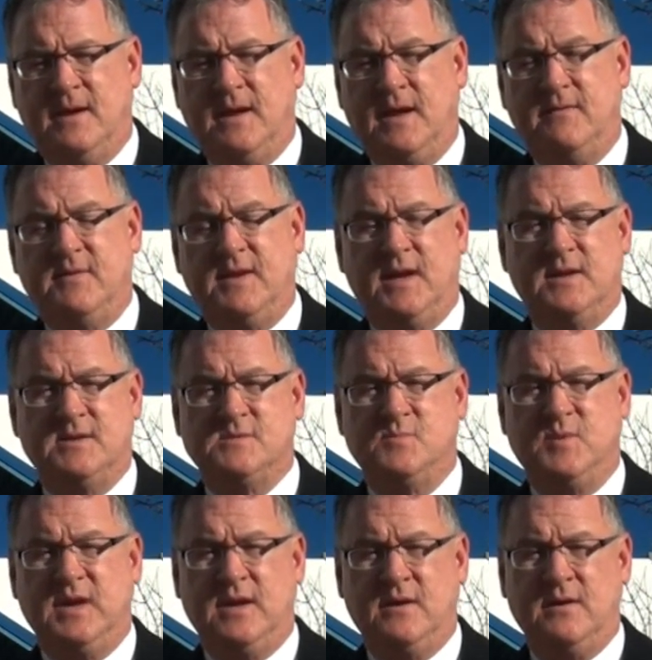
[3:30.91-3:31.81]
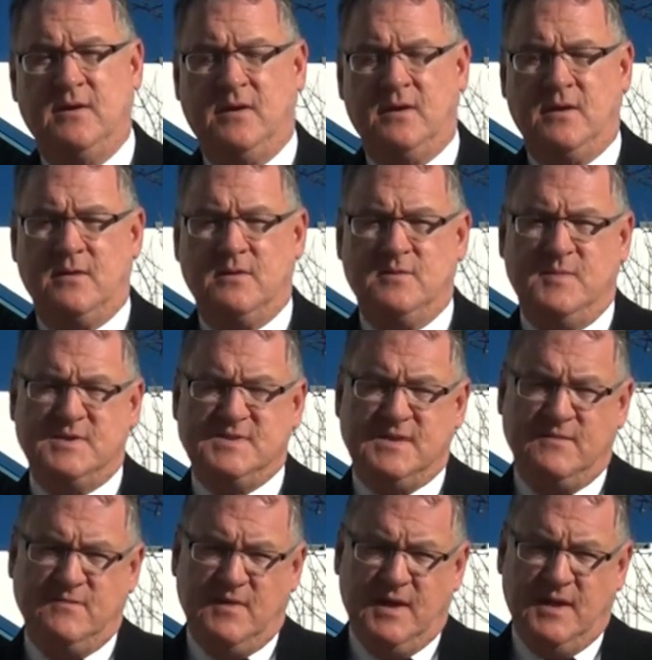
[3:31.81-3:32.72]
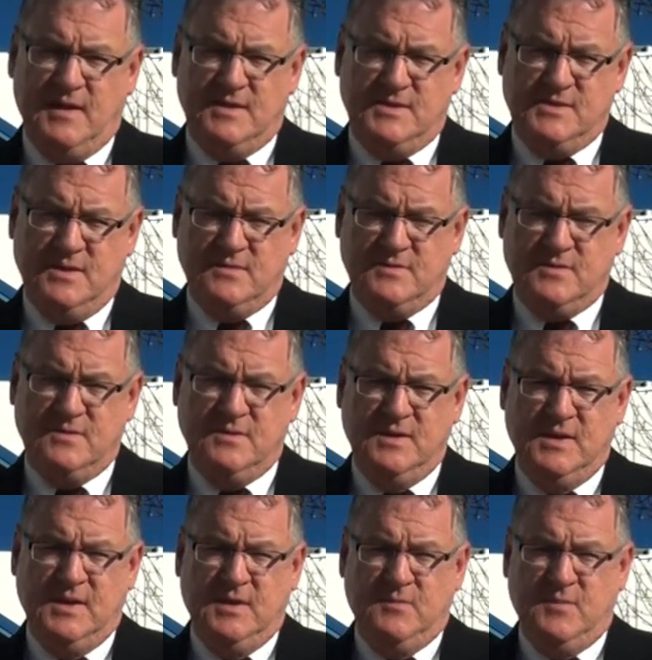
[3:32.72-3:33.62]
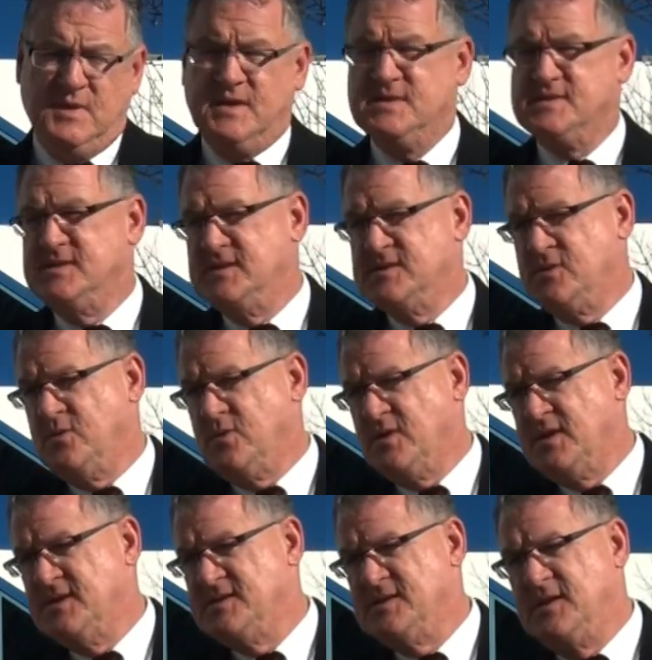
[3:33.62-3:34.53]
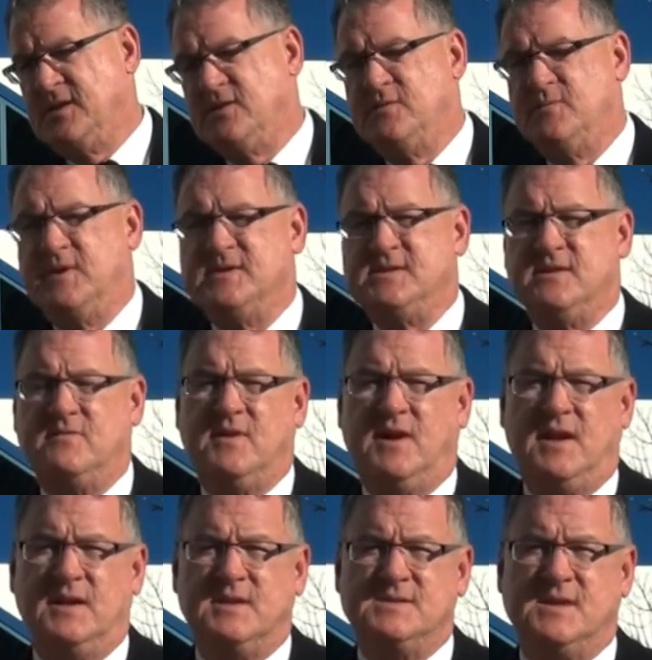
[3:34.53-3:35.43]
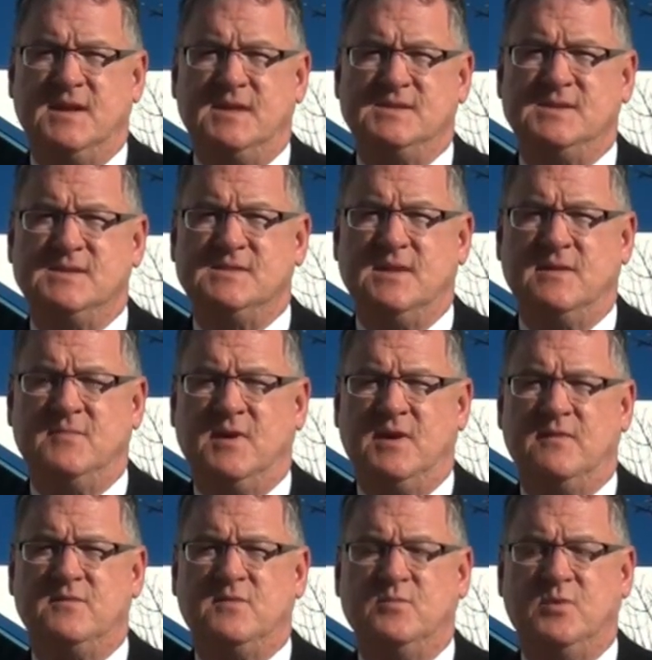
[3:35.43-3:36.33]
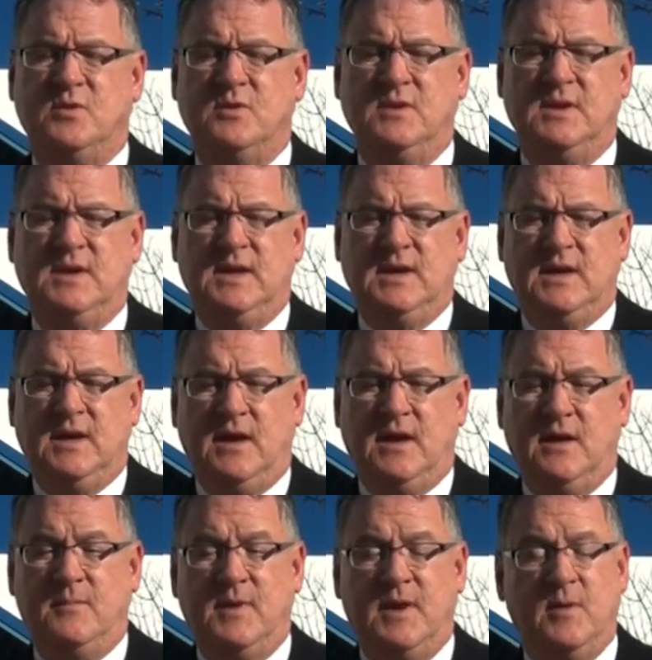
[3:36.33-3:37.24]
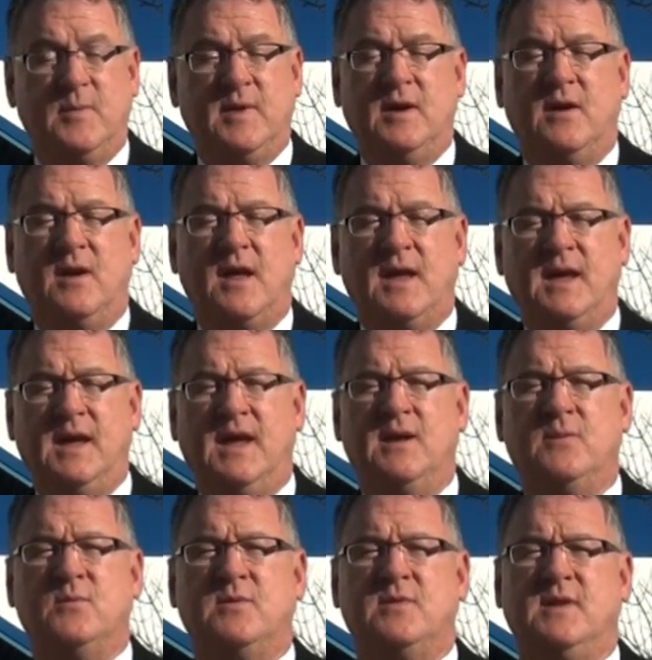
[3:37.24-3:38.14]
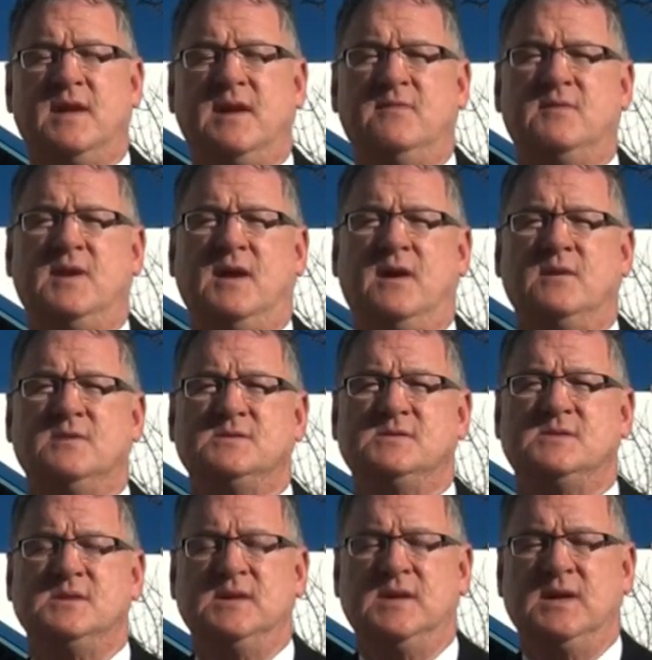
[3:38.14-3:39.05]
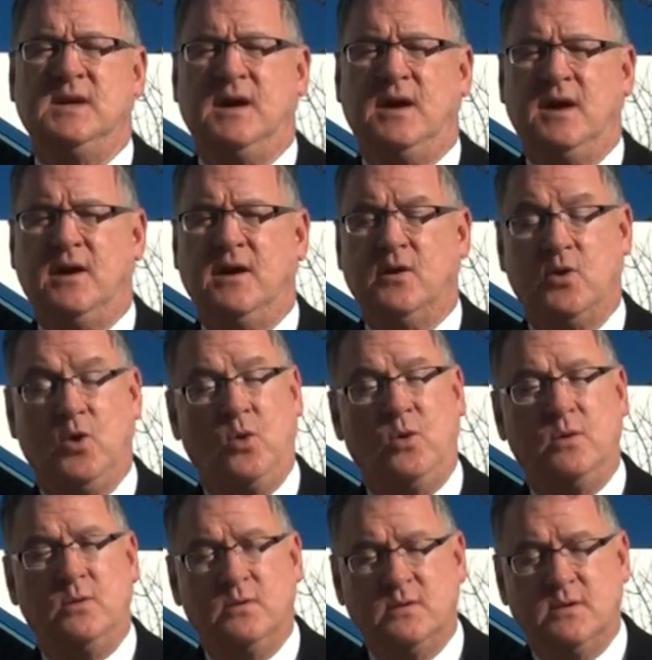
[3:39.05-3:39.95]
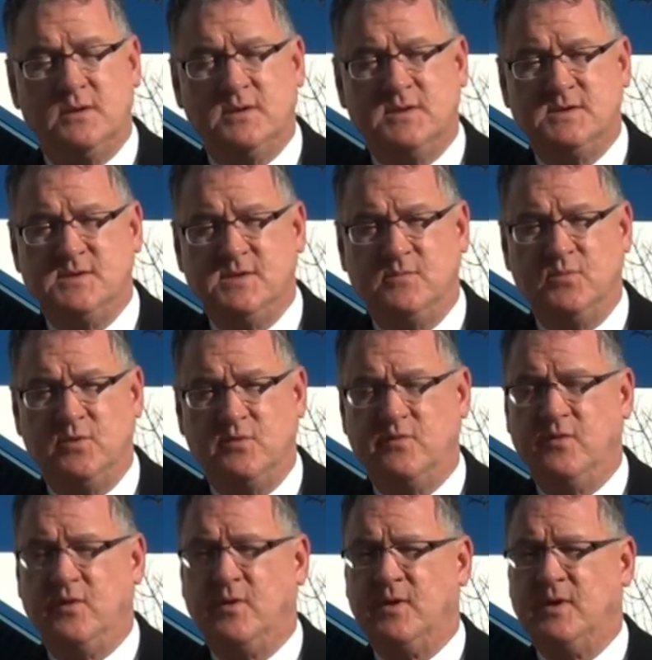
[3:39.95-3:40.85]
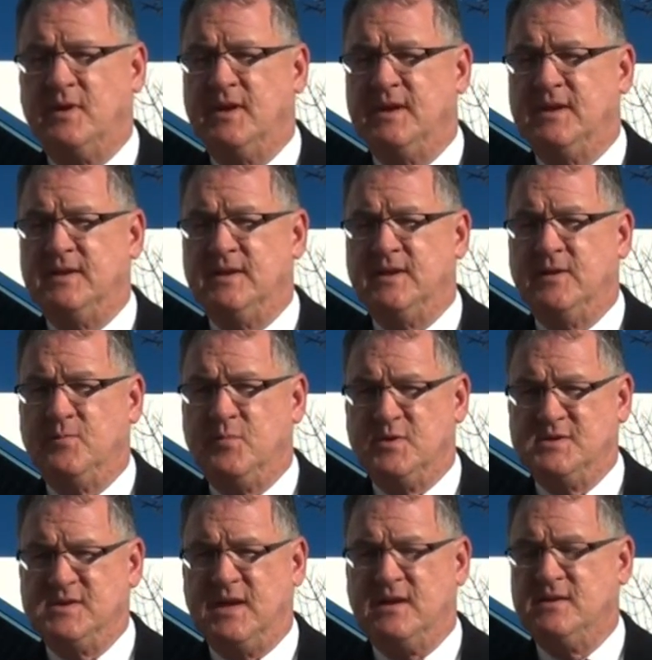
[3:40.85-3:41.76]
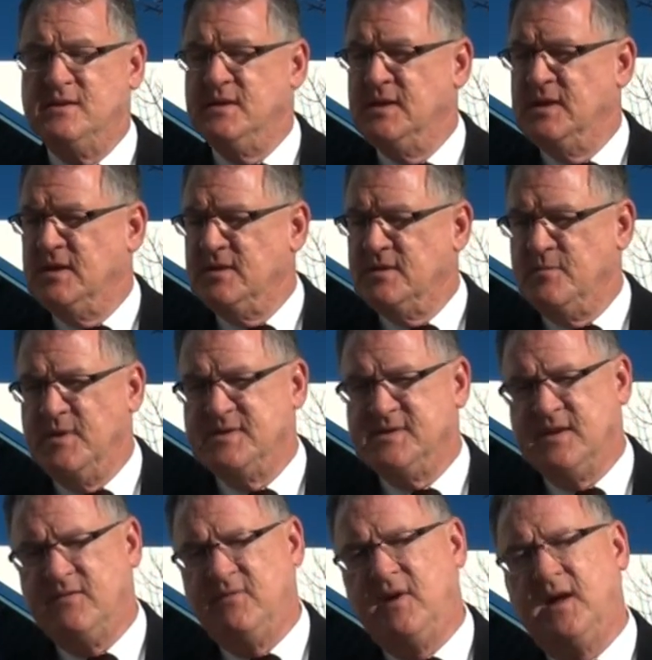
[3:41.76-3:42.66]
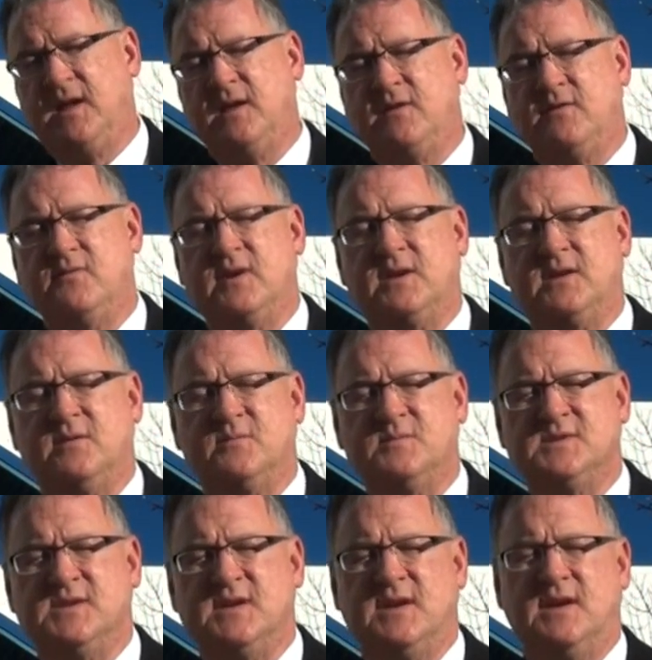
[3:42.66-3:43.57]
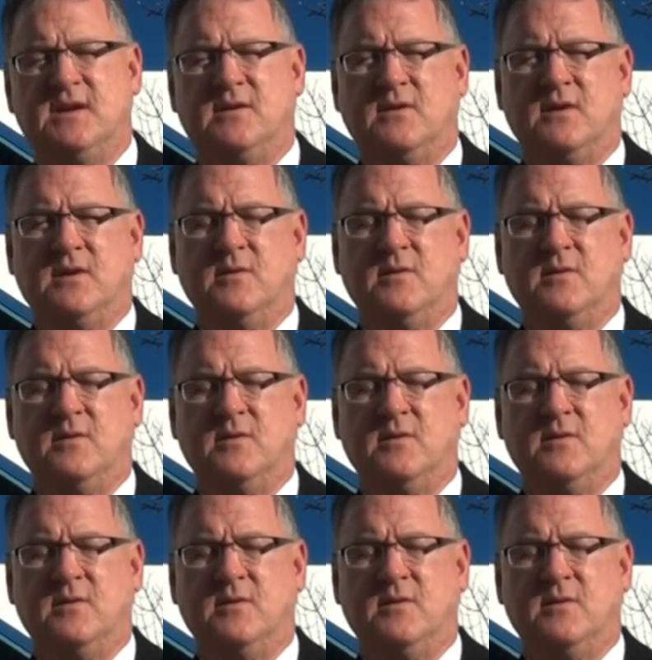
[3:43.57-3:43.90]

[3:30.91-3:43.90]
Haven House being our domestic violence shelter. Because this court doesn't hear domestic violence cases, I'm comfortable helping all I can with the Haven House goal to move forward and protect domestic violence victims in our